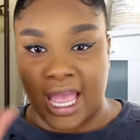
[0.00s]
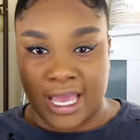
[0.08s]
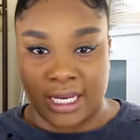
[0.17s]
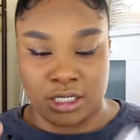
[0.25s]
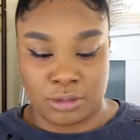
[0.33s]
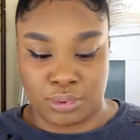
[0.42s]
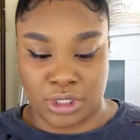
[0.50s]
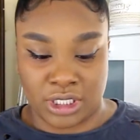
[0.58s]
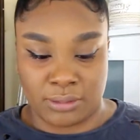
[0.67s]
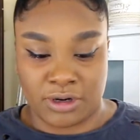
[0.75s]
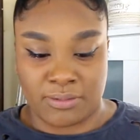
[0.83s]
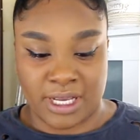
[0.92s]
and put a
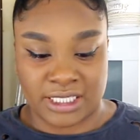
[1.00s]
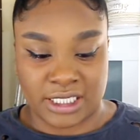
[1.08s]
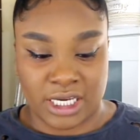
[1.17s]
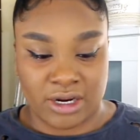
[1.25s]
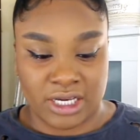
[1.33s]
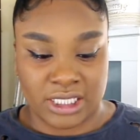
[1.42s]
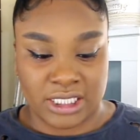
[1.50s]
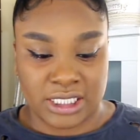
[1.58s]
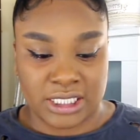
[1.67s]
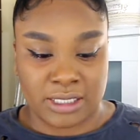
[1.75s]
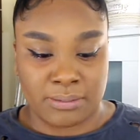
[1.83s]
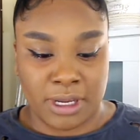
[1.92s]
little bit of mascara. This
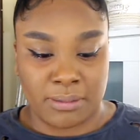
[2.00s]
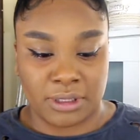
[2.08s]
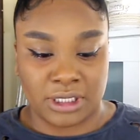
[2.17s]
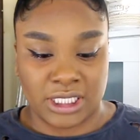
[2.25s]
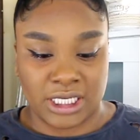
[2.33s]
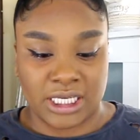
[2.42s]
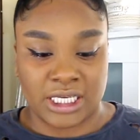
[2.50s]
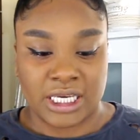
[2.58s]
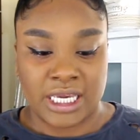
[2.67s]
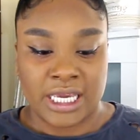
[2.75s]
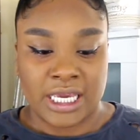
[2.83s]
is the Maybelline